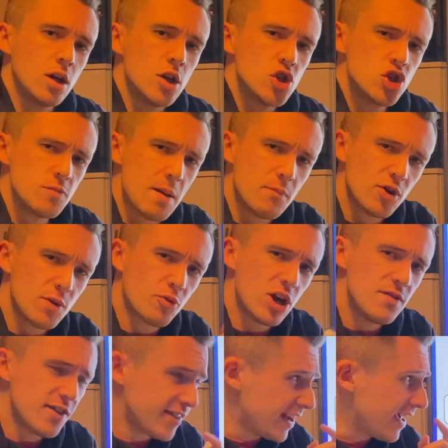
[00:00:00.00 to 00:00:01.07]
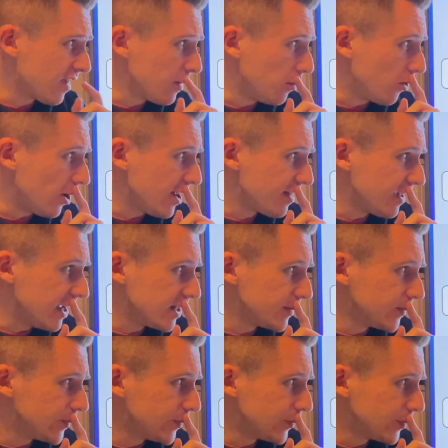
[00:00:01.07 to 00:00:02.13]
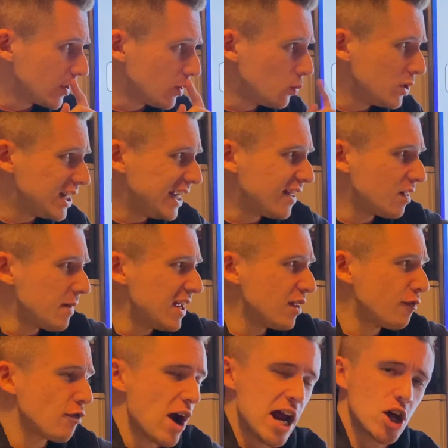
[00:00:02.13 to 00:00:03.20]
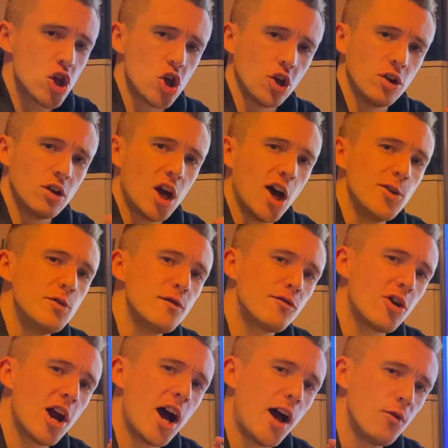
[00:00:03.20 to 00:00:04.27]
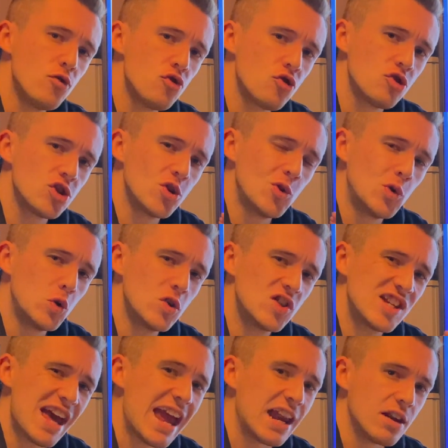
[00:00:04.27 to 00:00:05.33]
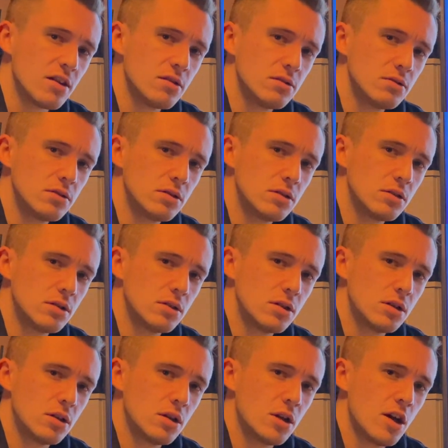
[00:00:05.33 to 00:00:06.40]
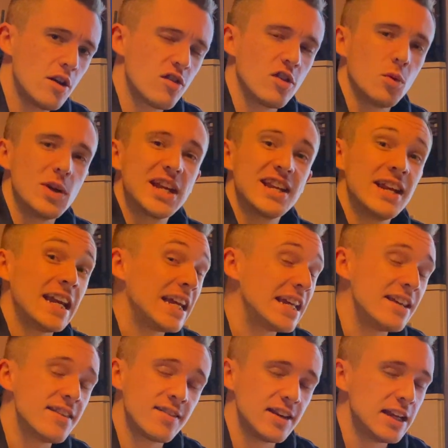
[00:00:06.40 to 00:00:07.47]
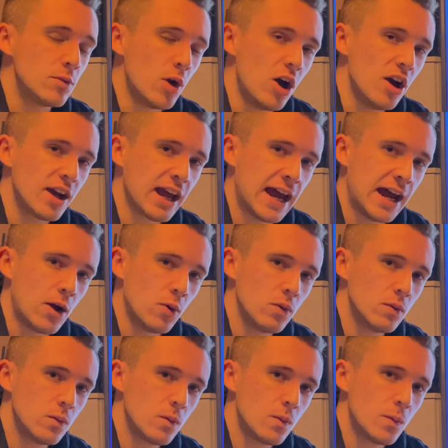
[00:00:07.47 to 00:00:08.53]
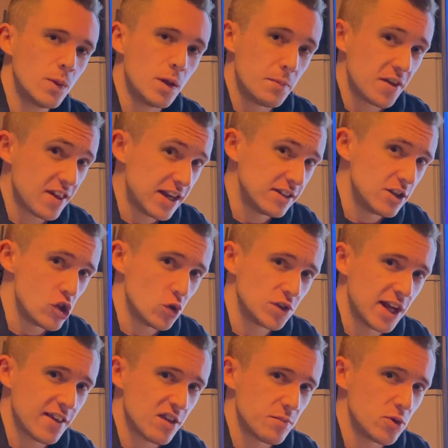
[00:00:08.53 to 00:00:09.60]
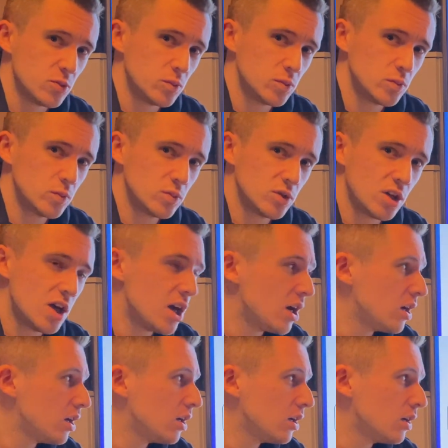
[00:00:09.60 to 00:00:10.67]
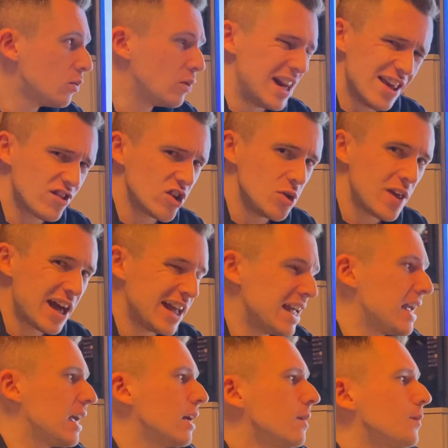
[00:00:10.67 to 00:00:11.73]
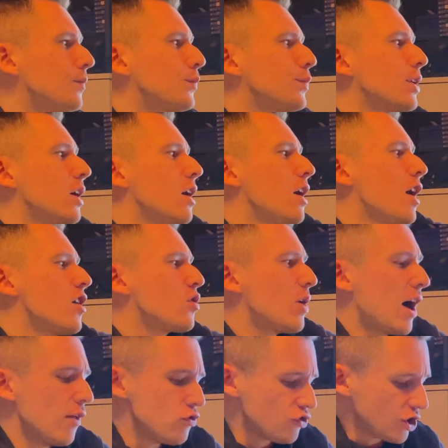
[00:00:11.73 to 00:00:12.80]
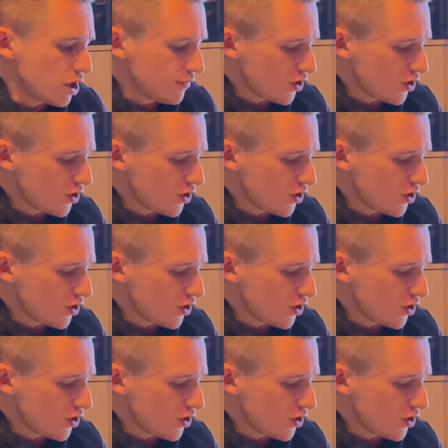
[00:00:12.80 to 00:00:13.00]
you remember in a previous lesson where I said we need to make the fraction over 100 or 10 so that we can easily work out the percentage or decimal? Well, let's do that here. So 100 over